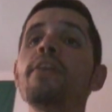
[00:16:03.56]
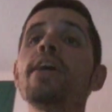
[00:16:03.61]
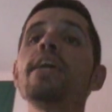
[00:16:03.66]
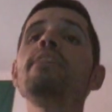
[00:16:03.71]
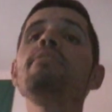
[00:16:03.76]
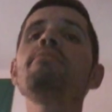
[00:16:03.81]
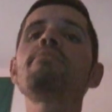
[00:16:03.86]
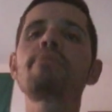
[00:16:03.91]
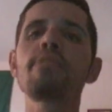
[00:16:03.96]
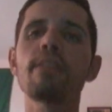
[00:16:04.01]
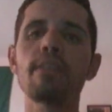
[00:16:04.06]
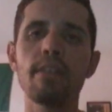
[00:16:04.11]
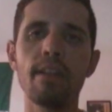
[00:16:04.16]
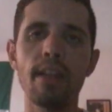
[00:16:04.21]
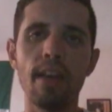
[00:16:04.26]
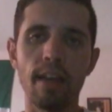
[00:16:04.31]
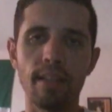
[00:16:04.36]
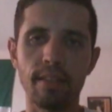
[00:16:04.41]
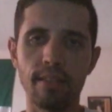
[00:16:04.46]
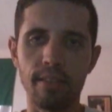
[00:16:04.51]

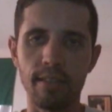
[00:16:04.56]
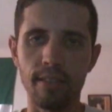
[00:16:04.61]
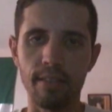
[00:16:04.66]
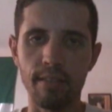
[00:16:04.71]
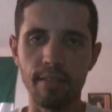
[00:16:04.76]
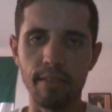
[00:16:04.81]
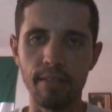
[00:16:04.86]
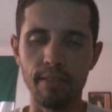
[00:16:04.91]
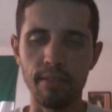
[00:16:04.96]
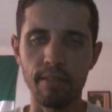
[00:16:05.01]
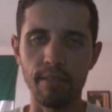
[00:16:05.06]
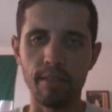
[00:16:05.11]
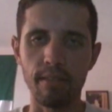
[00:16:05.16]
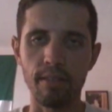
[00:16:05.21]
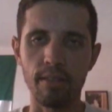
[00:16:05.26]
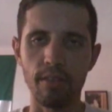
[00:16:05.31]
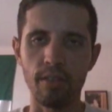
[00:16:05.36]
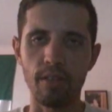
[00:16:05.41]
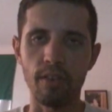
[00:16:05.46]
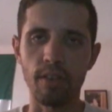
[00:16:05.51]
internet,
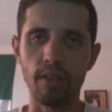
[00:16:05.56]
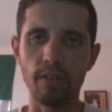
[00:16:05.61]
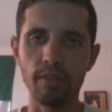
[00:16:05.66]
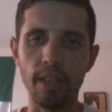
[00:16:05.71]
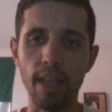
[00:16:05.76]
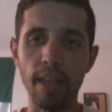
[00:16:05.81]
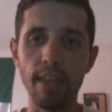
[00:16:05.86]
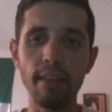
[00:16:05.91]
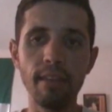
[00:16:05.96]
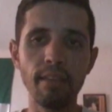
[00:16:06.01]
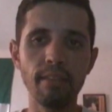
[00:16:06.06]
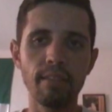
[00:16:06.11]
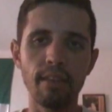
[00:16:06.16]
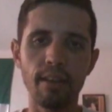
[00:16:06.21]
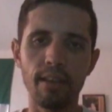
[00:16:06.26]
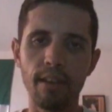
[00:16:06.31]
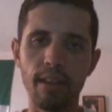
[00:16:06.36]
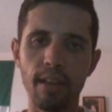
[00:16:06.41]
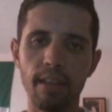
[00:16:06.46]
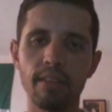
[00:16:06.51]
no, the
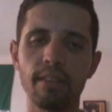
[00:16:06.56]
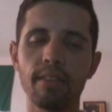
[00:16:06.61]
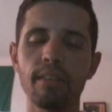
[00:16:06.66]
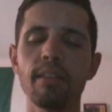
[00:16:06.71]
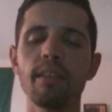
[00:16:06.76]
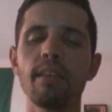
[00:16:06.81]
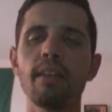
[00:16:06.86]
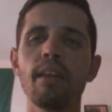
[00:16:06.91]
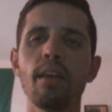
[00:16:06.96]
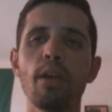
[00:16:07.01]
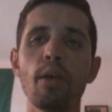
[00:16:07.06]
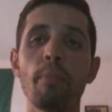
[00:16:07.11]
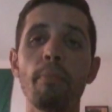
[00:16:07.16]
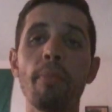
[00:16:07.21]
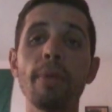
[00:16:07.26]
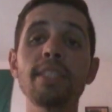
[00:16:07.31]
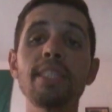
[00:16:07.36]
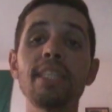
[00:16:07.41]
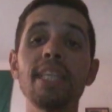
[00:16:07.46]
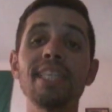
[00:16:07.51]
internet,
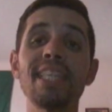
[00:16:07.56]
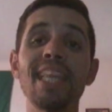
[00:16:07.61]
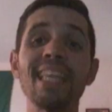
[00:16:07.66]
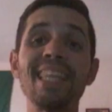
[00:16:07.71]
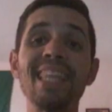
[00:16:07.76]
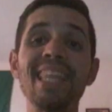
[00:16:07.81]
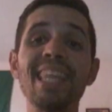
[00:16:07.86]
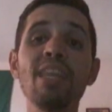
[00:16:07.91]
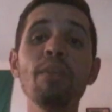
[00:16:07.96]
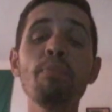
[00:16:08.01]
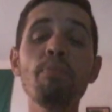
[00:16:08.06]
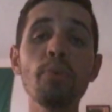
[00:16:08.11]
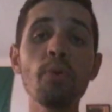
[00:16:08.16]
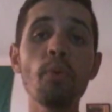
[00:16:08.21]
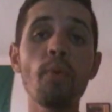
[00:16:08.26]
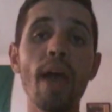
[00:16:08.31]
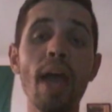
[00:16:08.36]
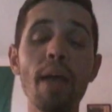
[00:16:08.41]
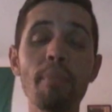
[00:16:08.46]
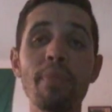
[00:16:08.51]
but the deep
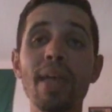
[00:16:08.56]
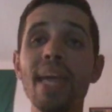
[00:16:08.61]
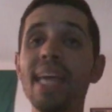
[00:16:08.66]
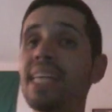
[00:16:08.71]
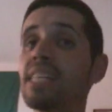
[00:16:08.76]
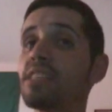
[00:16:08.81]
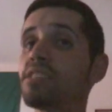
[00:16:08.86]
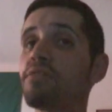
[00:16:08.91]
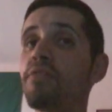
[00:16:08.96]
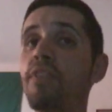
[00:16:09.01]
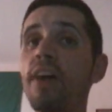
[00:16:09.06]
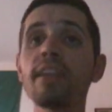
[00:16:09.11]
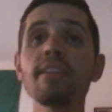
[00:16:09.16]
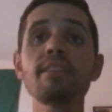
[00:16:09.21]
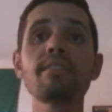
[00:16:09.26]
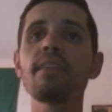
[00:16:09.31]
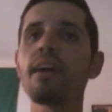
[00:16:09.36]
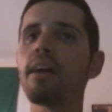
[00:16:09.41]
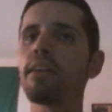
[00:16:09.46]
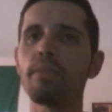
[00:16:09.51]
web is very
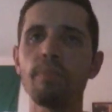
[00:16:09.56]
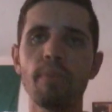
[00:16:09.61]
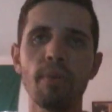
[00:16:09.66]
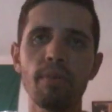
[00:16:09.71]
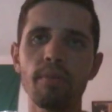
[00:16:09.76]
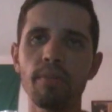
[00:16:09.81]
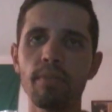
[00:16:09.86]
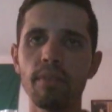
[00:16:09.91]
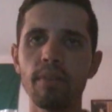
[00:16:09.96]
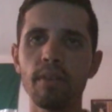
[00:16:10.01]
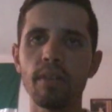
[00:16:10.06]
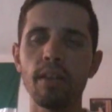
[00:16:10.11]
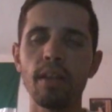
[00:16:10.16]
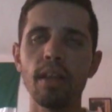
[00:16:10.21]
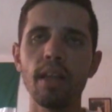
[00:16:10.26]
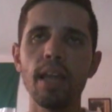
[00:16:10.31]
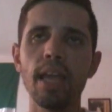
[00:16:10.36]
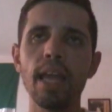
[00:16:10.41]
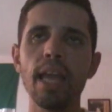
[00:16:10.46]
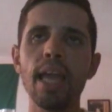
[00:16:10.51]
terrible.
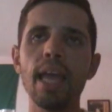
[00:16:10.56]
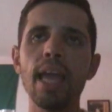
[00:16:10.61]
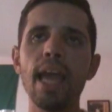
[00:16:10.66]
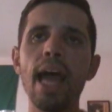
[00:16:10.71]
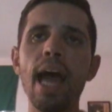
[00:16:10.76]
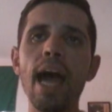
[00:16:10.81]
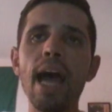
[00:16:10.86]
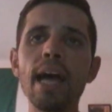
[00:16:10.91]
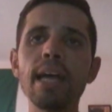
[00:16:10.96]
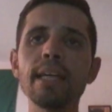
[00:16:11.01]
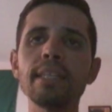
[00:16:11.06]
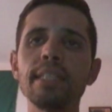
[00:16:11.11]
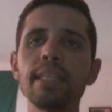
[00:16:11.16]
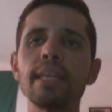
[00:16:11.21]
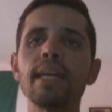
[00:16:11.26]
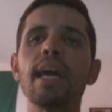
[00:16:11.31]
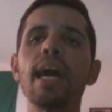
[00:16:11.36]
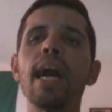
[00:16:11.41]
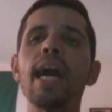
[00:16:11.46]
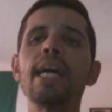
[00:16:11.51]

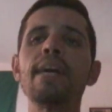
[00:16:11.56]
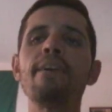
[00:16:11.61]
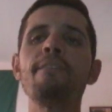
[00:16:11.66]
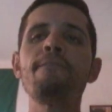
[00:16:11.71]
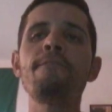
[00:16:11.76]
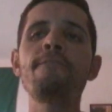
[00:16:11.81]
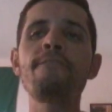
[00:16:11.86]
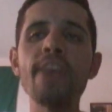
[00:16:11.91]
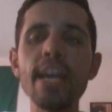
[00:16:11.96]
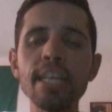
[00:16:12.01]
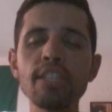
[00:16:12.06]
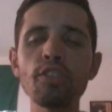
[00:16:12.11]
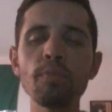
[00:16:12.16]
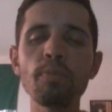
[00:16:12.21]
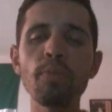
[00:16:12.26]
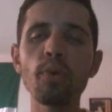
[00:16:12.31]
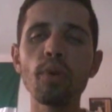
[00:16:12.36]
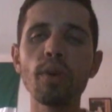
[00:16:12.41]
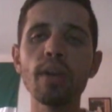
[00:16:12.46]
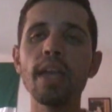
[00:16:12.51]
And
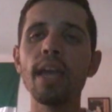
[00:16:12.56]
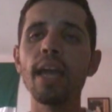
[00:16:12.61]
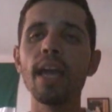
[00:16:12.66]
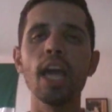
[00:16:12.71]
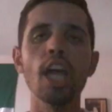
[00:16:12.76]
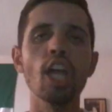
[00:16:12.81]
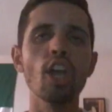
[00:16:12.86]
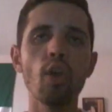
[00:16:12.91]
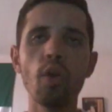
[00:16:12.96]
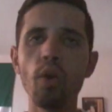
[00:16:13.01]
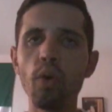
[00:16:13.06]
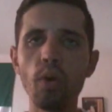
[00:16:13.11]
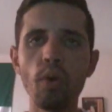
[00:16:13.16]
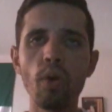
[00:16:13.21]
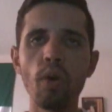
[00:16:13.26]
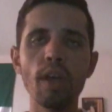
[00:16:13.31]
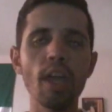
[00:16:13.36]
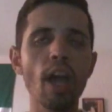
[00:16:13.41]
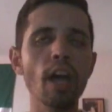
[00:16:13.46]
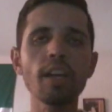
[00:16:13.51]
Facebook,
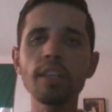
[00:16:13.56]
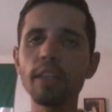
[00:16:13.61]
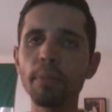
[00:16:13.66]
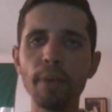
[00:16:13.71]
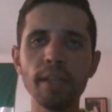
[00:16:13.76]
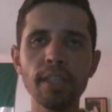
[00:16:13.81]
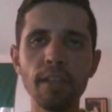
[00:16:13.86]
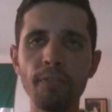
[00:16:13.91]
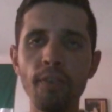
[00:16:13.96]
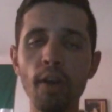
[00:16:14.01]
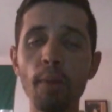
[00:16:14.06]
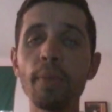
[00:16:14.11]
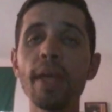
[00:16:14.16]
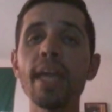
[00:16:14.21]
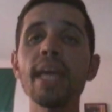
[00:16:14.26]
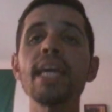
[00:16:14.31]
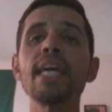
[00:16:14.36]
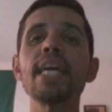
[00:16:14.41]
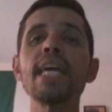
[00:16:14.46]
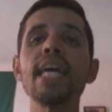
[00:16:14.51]
Google, the other platform,